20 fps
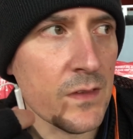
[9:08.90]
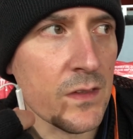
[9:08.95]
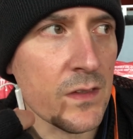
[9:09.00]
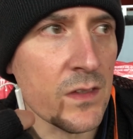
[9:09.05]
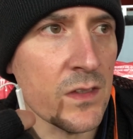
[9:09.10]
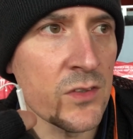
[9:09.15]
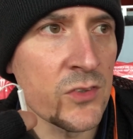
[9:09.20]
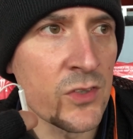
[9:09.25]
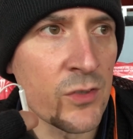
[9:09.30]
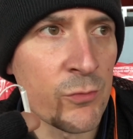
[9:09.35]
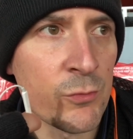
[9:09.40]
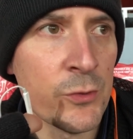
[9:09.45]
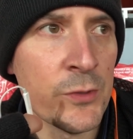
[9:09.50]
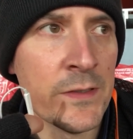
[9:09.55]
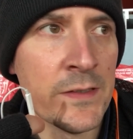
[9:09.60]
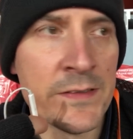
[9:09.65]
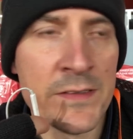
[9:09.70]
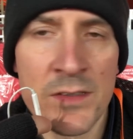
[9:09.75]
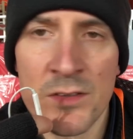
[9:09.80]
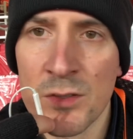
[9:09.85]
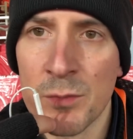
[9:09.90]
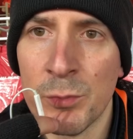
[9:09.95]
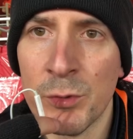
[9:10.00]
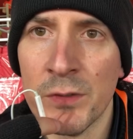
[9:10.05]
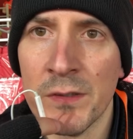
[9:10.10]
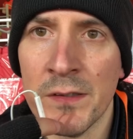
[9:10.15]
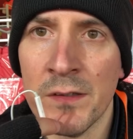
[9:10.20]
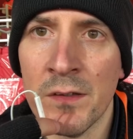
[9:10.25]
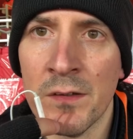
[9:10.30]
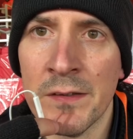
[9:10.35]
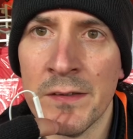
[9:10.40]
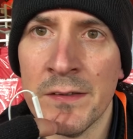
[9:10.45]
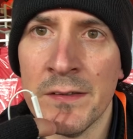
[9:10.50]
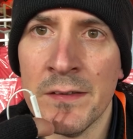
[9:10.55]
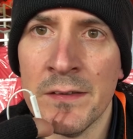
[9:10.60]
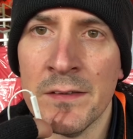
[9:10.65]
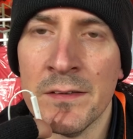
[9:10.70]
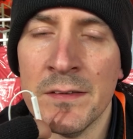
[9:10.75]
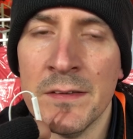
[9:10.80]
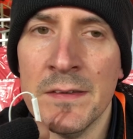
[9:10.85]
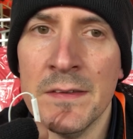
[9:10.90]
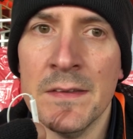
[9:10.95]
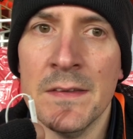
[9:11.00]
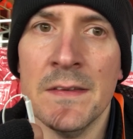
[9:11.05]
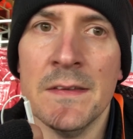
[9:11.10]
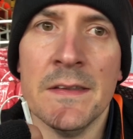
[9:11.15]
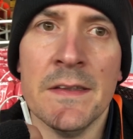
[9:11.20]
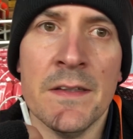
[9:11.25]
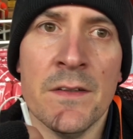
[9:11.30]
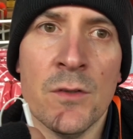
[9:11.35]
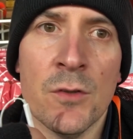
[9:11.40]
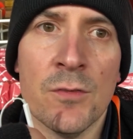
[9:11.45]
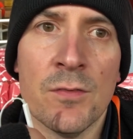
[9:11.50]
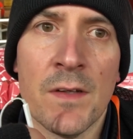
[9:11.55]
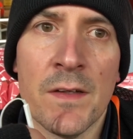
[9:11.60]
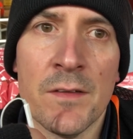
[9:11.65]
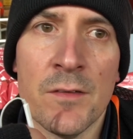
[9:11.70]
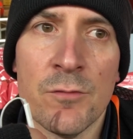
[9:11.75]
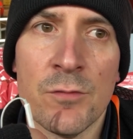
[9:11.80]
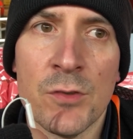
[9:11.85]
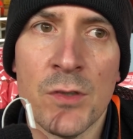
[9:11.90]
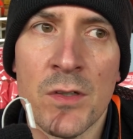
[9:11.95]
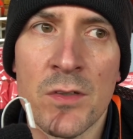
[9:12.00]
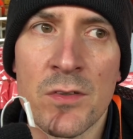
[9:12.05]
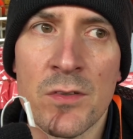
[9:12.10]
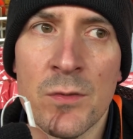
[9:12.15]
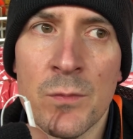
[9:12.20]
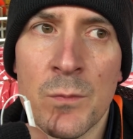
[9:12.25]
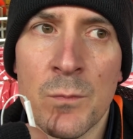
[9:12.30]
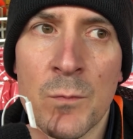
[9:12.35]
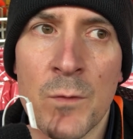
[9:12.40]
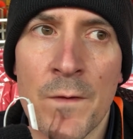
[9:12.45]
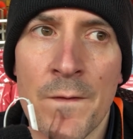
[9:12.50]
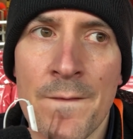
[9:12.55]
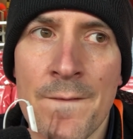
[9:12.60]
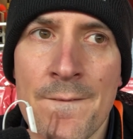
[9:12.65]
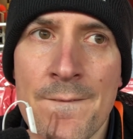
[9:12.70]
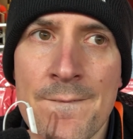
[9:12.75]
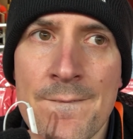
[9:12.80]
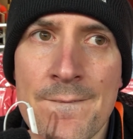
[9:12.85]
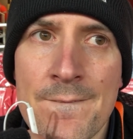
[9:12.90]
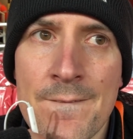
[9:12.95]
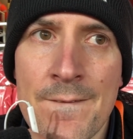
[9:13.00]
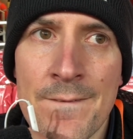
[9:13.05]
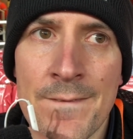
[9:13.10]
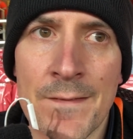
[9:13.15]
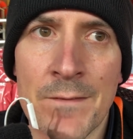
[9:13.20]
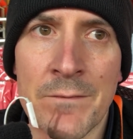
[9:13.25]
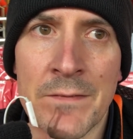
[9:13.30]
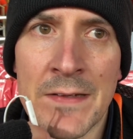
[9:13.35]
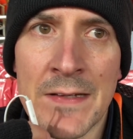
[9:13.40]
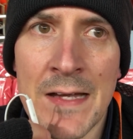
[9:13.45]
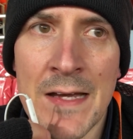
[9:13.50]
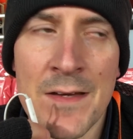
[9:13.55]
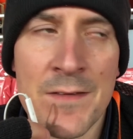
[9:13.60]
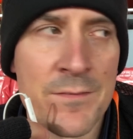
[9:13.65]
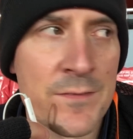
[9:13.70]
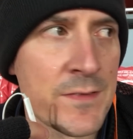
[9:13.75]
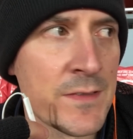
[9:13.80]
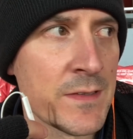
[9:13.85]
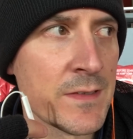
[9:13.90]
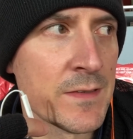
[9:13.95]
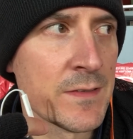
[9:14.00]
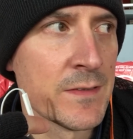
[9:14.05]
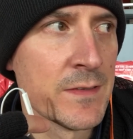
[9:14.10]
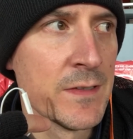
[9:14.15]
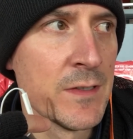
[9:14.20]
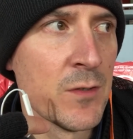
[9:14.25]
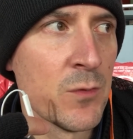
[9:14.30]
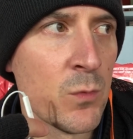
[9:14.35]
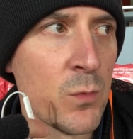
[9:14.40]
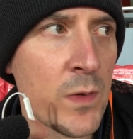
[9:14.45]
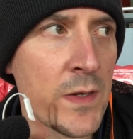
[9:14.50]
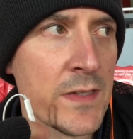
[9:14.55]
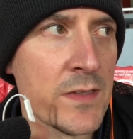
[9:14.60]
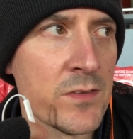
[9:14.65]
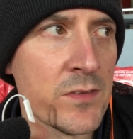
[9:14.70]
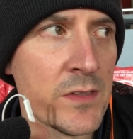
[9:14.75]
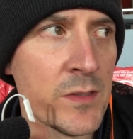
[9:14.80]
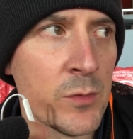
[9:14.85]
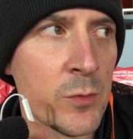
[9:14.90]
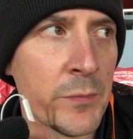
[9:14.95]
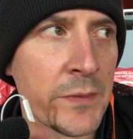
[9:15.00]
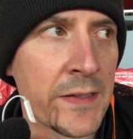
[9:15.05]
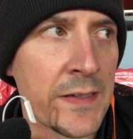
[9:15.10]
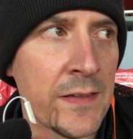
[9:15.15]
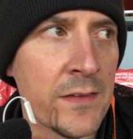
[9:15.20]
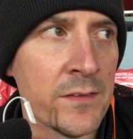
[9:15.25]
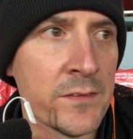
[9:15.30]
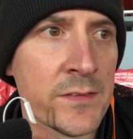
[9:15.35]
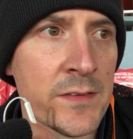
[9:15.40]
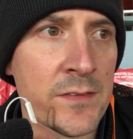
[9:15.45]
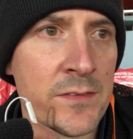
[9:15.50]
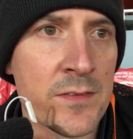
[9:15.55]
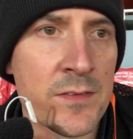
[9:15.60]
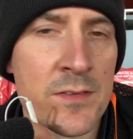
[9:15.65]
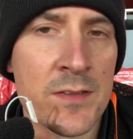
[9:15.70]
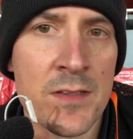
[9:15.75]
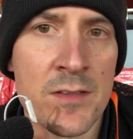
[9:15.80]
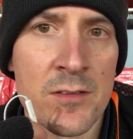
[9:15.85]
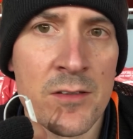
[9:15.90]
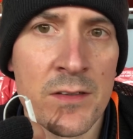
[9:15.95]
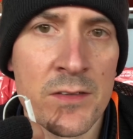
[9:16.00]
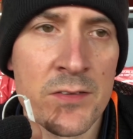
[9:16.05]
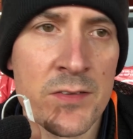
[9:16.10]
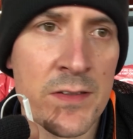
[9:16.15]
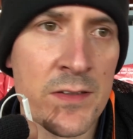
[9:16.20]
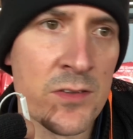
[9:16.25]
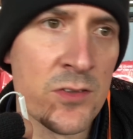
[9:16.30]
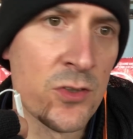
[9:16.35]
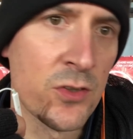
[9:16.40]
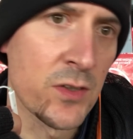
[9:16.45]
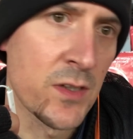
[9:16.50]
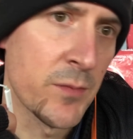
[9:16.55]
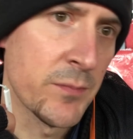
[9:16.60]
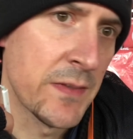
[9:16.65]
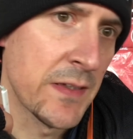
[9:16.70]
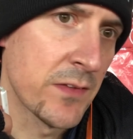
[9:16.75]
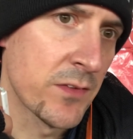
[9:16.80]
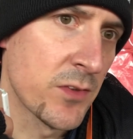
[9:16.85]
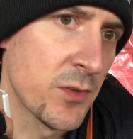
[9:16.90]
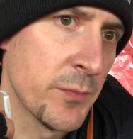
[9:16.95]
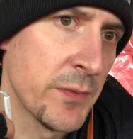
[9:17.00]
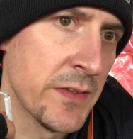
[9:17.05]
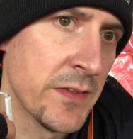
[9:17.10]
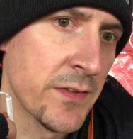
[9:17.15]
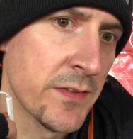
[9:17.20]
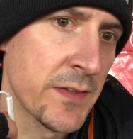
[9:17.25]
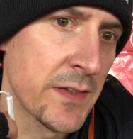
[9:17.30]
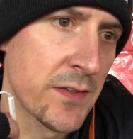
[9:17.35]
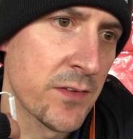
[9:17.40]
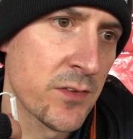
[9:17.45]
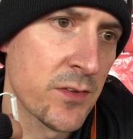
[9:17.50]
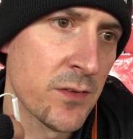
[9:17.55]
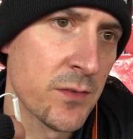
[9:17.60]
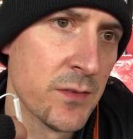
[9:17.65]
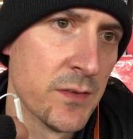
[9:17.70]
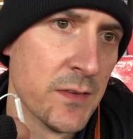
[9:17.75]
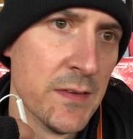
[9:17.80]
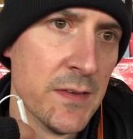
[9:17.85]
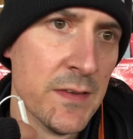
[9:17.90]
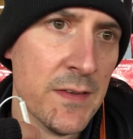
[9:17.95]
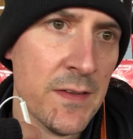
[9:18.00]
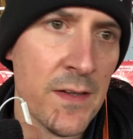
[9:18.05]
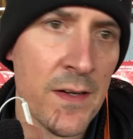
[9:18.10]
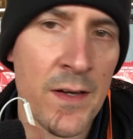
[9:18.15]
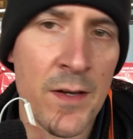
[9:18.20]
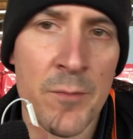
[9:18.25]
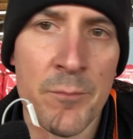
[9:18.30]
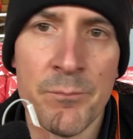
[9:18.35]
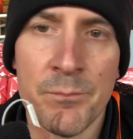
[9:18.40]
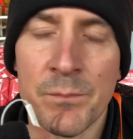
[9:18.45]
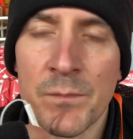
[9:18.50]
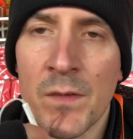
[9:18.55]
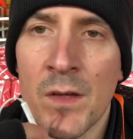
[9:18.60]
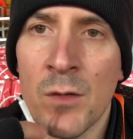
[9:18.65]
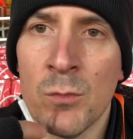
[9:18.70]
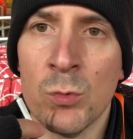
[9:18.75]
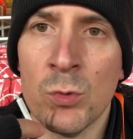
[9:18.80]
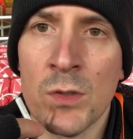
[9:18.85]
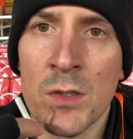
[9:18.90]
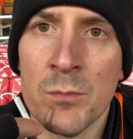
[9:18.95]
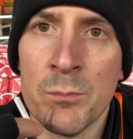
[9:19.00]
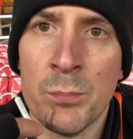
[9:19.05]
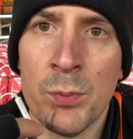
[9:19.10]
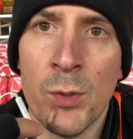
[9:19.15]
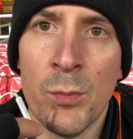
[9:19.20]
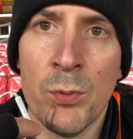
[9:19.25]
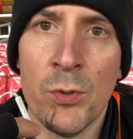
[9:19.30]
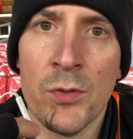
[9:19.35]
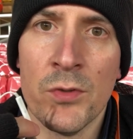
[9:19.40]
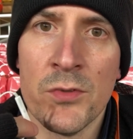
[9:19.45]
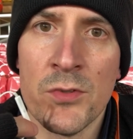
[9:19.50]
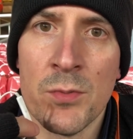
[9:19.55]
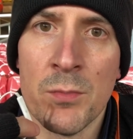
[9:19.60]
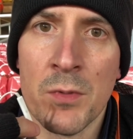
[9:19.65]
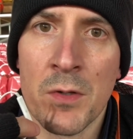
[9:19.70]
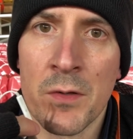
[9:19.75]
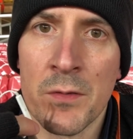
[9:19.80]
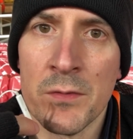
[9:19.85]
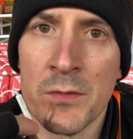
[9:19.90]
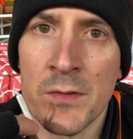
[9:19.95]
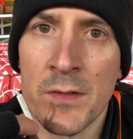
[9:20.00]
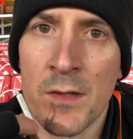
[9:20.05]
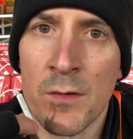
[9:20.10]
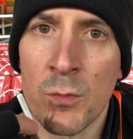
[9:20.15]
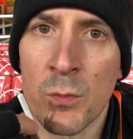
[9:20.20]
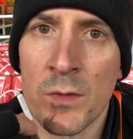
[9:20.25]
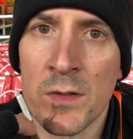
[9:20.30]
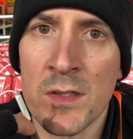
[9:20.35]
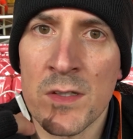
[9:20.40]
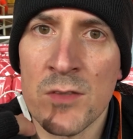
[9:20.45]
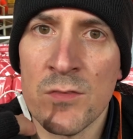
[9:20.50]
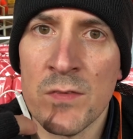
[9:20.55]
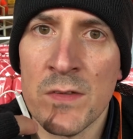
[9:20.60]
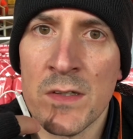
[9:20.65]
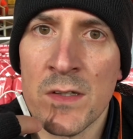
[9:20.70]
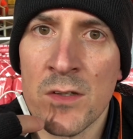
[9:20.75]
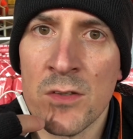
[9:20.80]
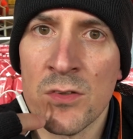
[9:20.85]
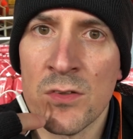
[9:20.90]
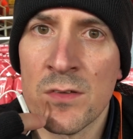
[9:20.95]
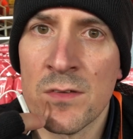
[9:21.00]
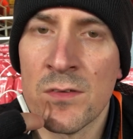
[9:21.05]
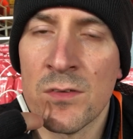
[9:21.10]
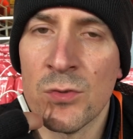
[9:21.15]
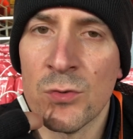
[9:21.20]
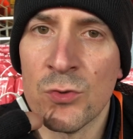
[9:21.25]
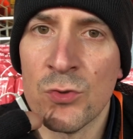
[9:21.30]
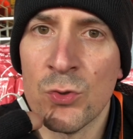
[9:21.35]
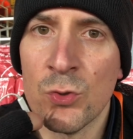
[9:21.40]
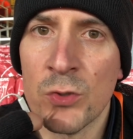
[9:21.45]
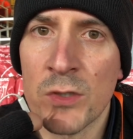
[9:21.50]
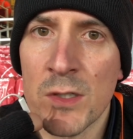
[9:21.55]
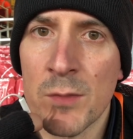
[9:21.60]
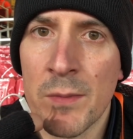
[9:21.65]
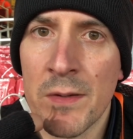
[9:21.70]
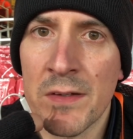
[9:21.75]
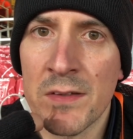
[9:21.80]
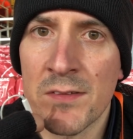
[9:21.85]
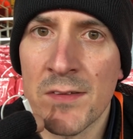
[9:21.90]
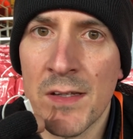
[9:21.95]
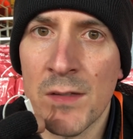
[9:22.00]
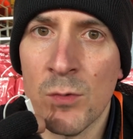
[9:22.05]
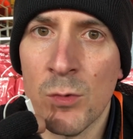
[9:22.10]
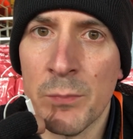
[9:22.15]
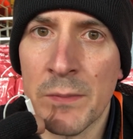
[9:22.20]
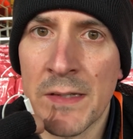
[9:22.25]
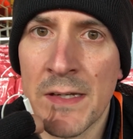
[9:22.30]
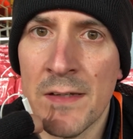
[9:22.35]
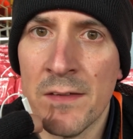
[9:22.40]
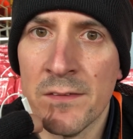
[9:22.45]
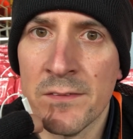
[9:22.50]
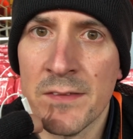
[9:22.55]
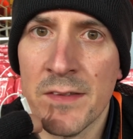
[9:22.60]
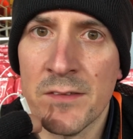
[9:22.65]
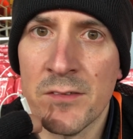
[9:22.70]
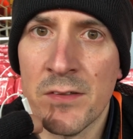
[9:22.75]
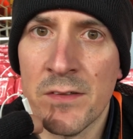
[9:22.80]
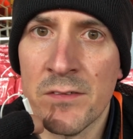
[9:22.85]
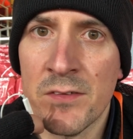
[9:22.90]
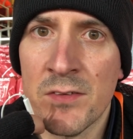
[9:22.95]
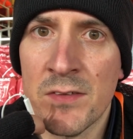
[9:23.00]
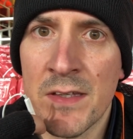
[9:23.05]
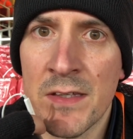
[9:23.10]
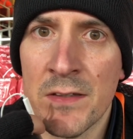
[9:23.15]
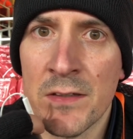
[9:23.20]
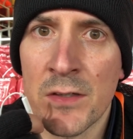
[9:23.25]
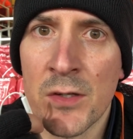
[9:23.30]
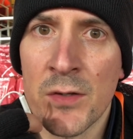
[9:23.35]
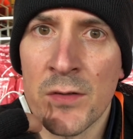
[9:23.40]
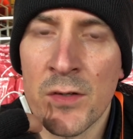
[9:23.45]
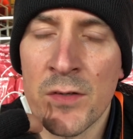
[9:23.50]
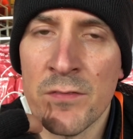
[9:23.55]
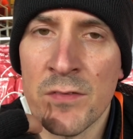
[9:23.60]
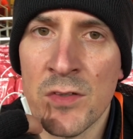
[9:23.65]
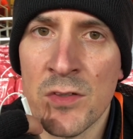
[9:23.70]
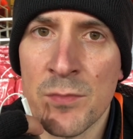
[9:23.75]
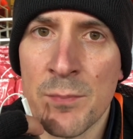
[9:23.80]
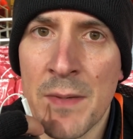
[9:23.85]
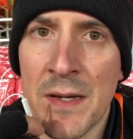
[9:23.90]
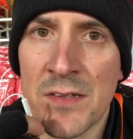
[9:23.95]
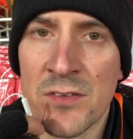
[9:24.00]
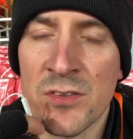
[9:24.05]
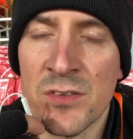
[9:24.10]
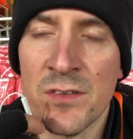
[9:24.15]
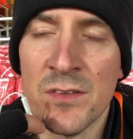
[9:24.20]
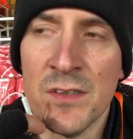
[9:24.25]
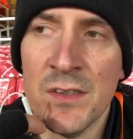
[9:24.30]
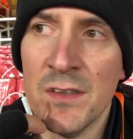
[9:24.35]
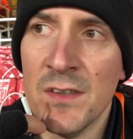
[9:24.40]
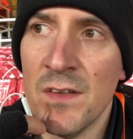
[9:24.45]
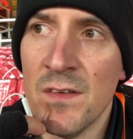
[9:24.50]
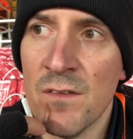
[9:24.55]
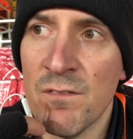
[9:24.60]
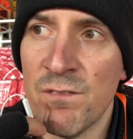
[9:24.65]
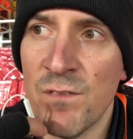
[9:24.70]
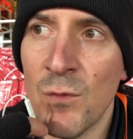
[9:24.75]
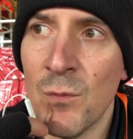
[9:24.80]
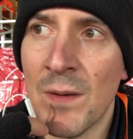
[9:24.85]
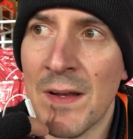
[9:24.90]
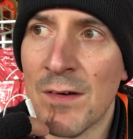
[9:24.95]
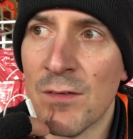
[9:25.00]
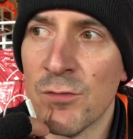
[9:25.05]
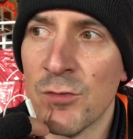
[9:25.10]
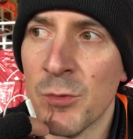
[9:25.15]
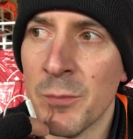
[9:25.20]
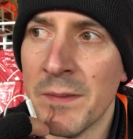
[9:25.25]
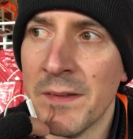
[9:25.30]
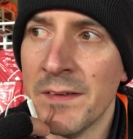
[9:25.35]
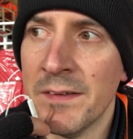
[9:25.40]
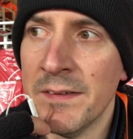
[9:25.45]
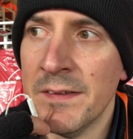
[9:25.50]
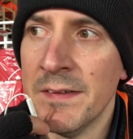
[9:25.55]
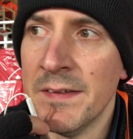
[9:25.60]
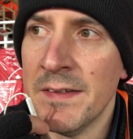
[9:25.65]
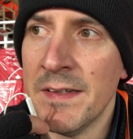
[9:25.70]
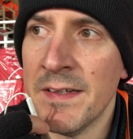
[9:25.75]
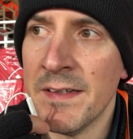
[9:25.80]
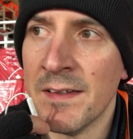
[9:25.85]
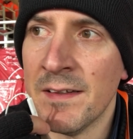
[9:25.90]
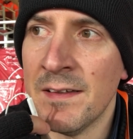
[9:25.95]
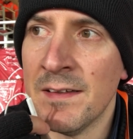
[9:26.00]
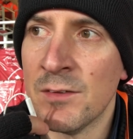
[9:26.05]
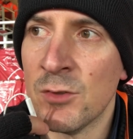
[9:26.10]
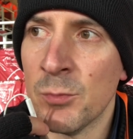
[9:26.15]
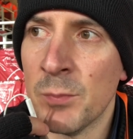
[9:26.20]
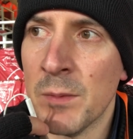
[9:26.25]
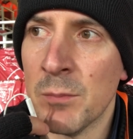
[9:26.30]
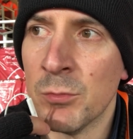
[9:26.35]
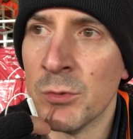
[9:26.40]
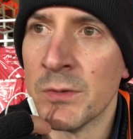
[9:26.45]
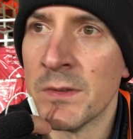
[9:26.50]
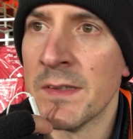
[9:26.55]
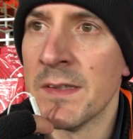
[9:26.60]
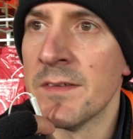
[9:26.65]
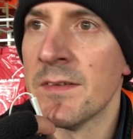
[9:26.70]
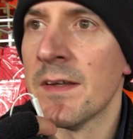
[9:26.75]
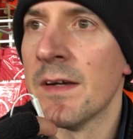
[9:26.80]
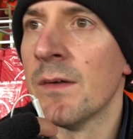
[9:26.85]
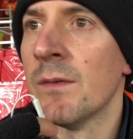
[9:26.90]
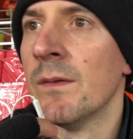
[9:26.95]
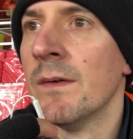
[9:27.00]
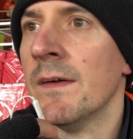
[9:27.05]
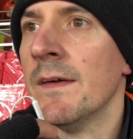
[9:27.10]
So really disappointing night here in North London for Arsenal, and one I think we're going to have to wait and see what Mikel Arteta says. Like I said, he's not come down to the media yet, so I will pop on tomorrow and do another one of these videos sort of talking about exactly what Mikel Arteta had to say and going over this match and the fallout from it in a little bit more detail.